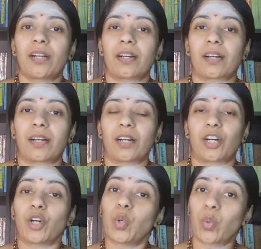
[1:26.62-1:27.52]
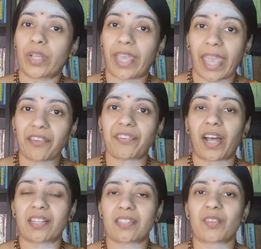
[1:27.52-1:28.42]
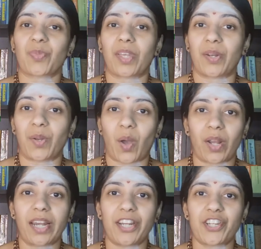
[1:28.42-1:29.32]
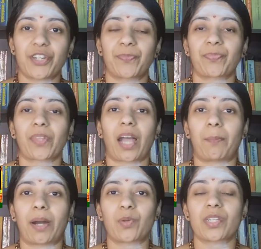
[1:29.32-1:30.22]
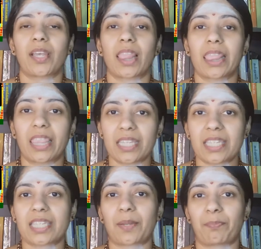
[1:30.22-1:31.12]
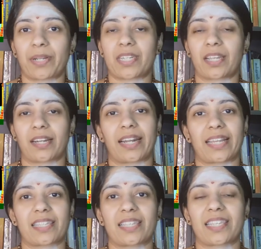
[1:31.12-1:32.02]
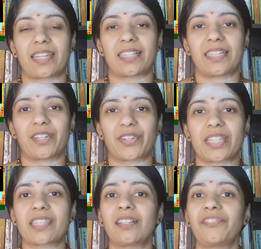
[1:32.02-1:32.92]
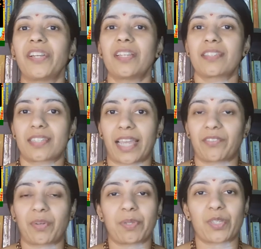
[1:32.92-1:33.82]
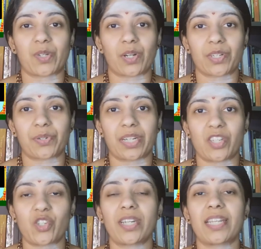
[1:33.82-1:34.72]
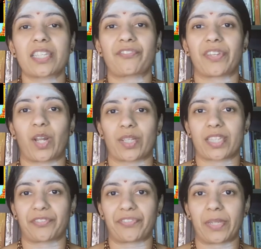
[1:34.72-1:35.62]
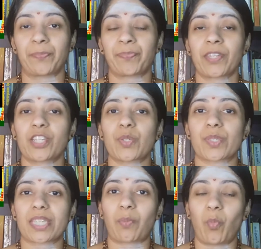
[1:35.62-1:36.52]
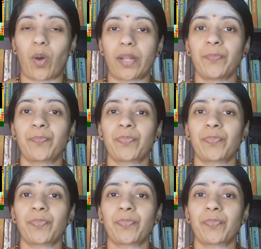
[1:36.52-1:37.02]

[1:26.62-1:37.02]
who gave us the knowledge about this particular, as I said earlier itself, Saivam is not a religion, it's a philosophy. So someone